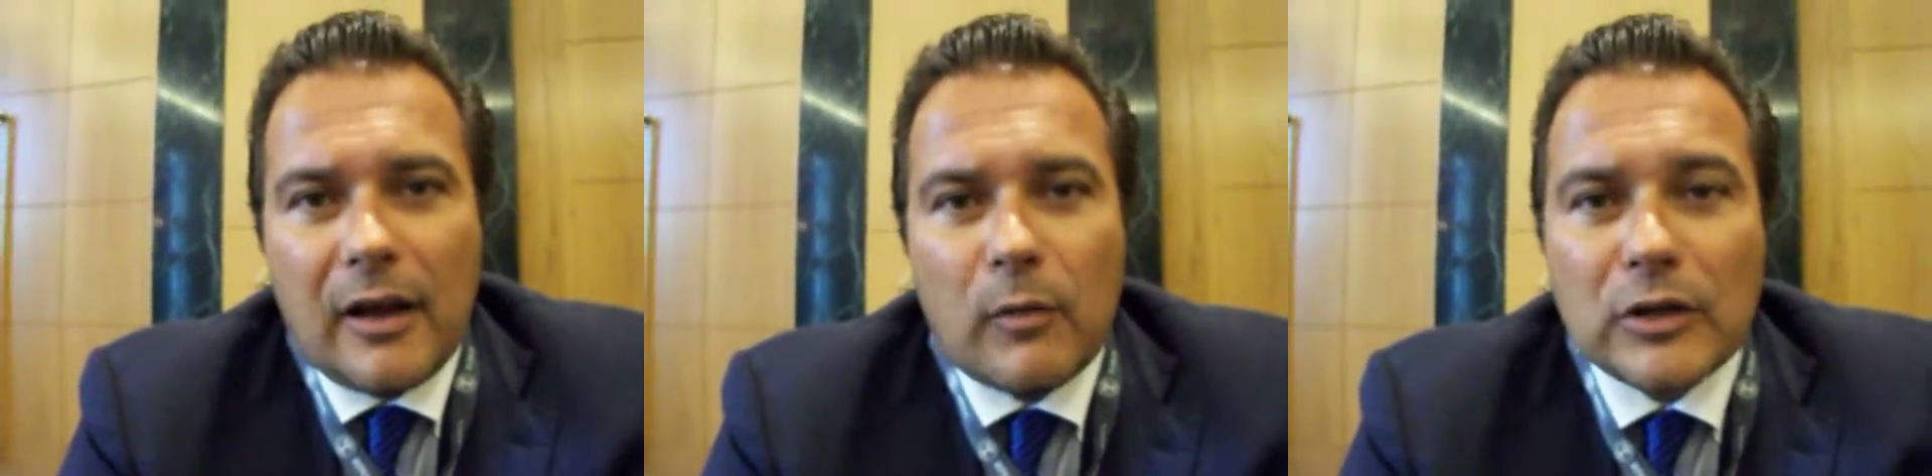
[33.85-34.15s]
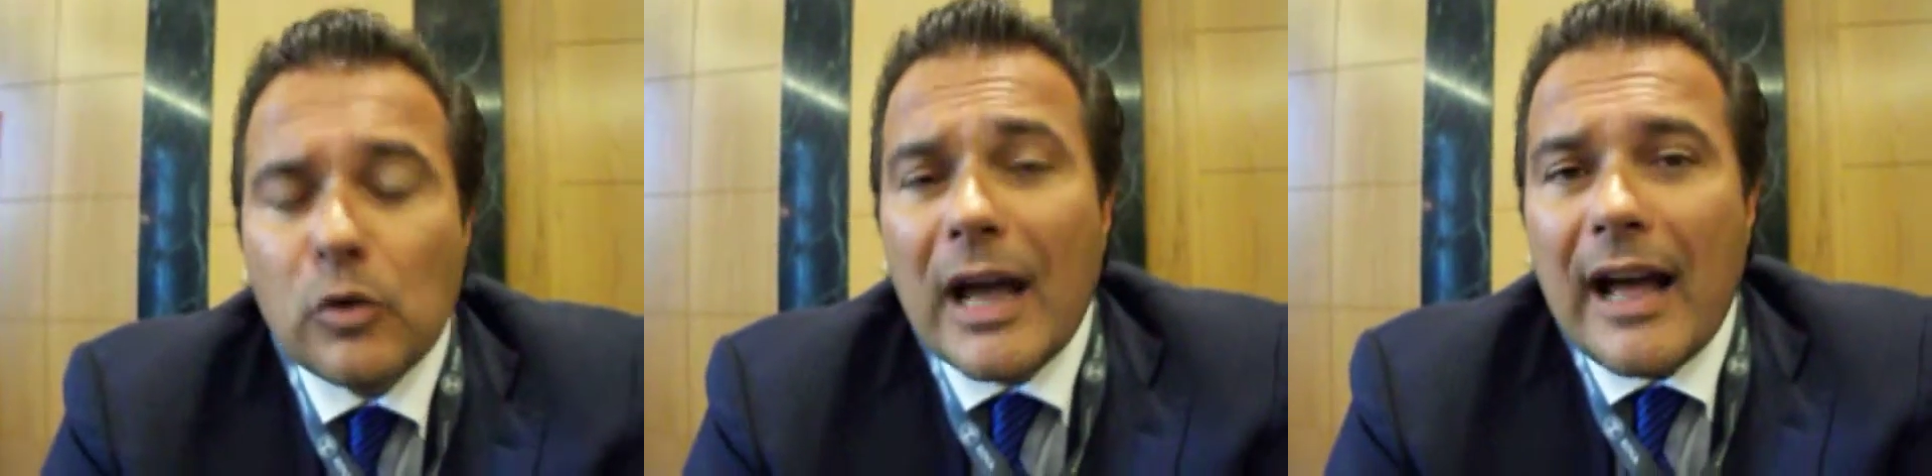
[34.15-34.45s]
we
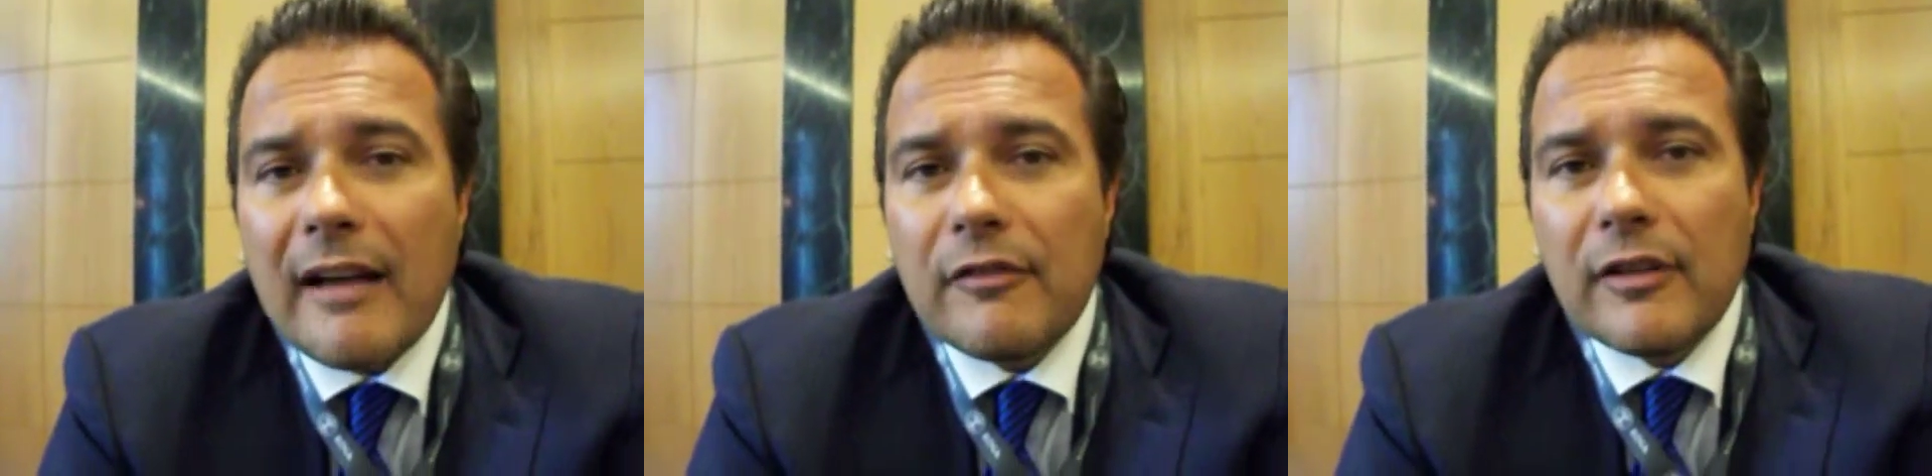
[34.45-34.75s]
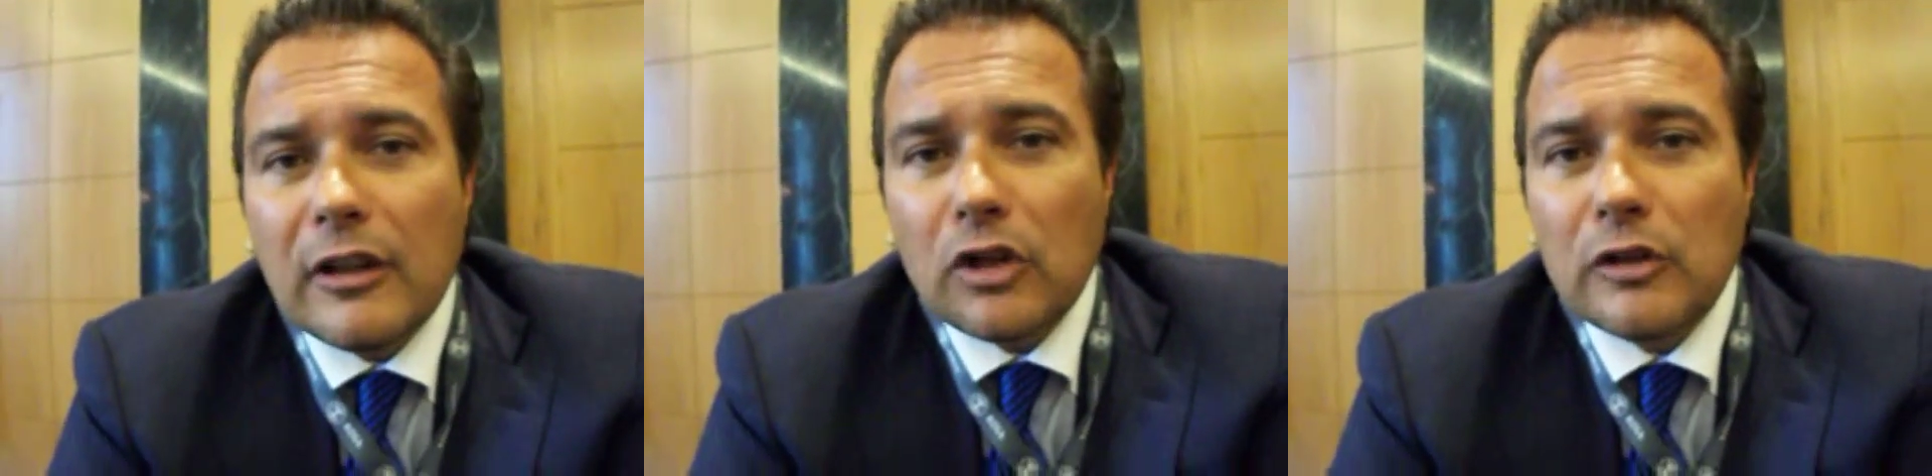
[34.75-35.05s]
do have
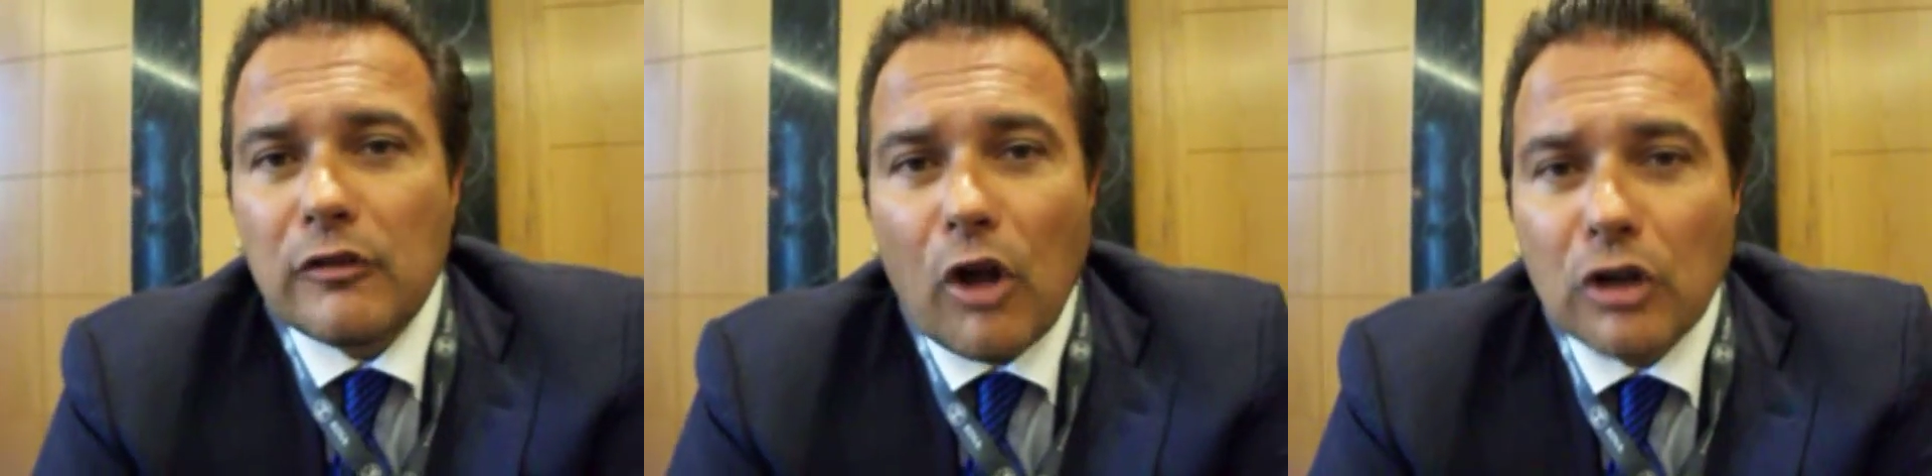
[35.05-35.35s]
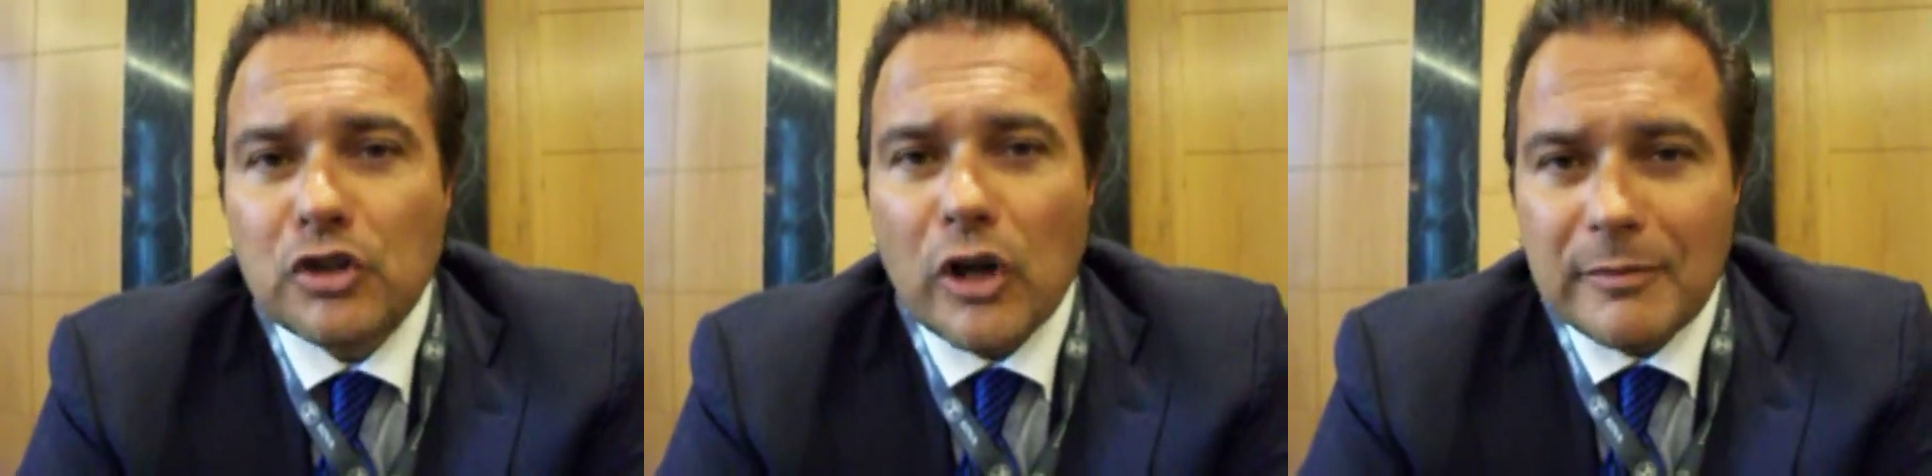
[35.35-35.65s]
a lot of
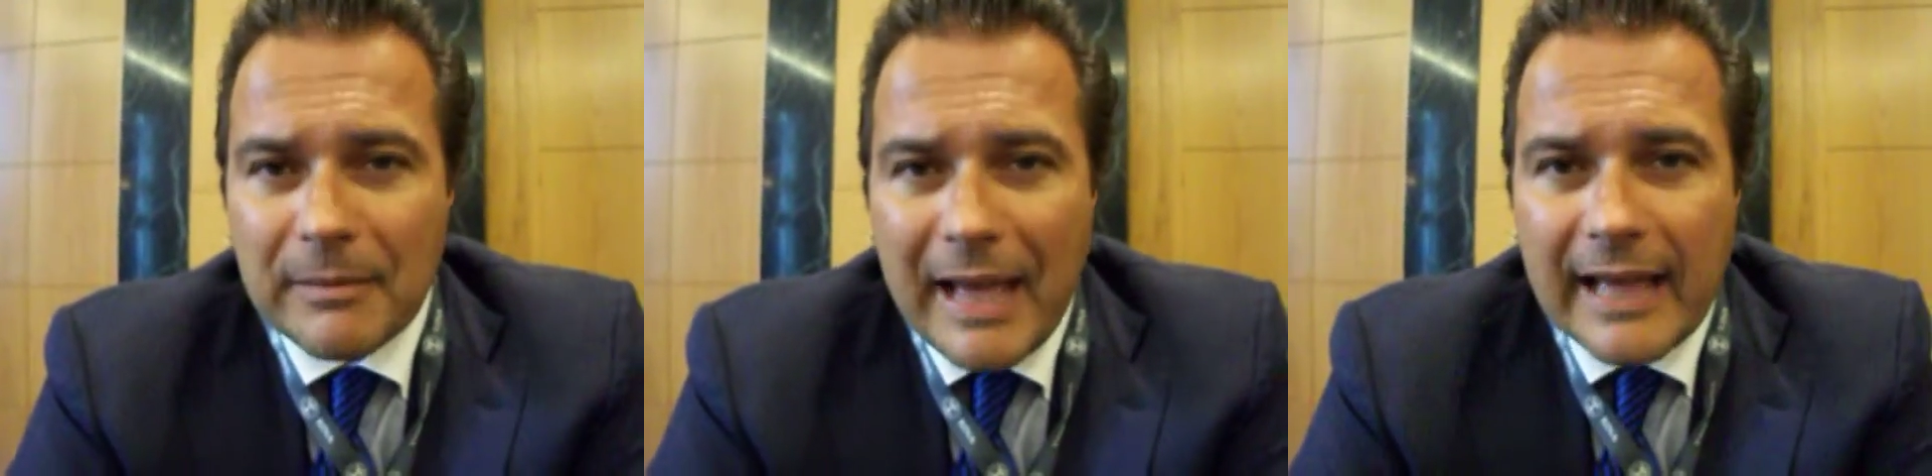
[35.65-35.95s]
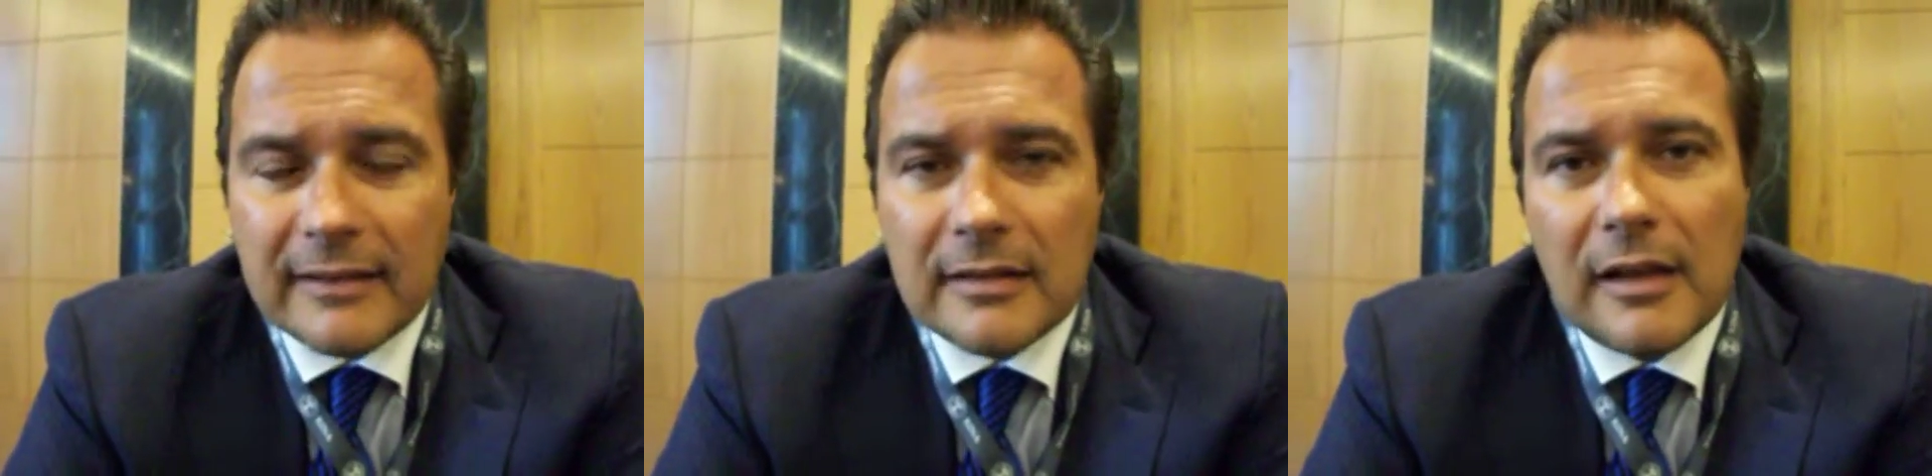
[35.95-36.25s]
long-term
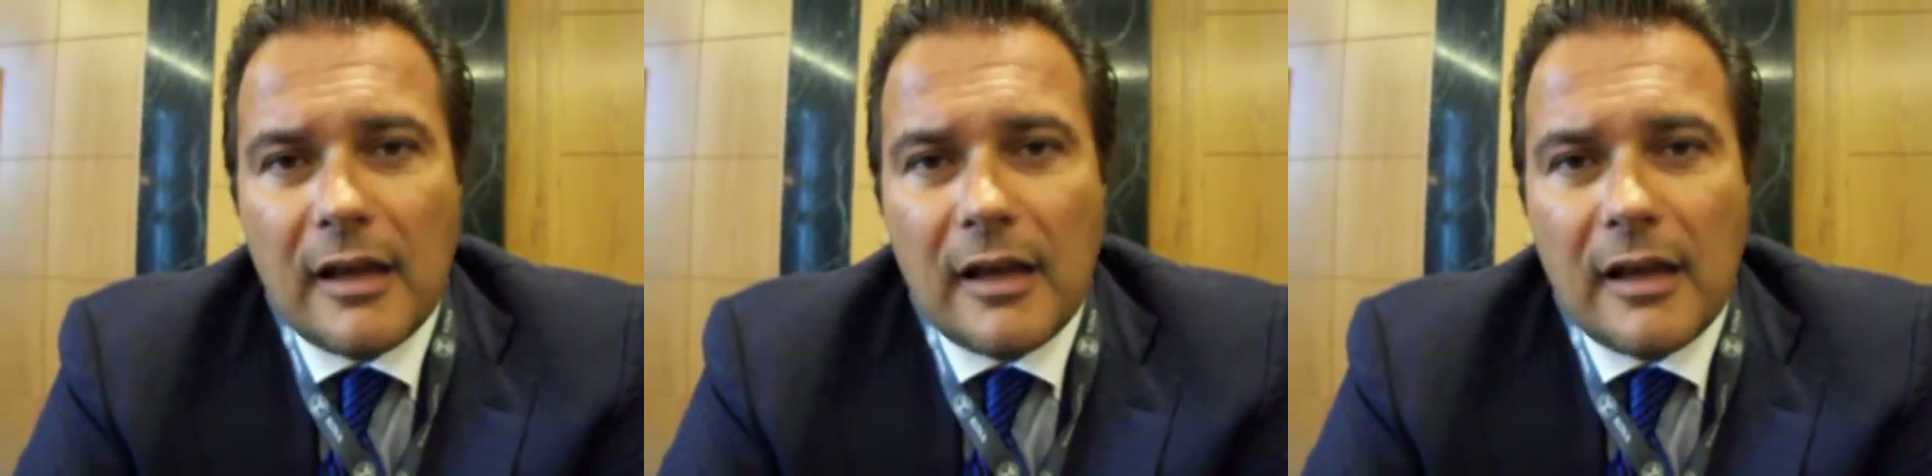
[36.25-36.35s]
demand,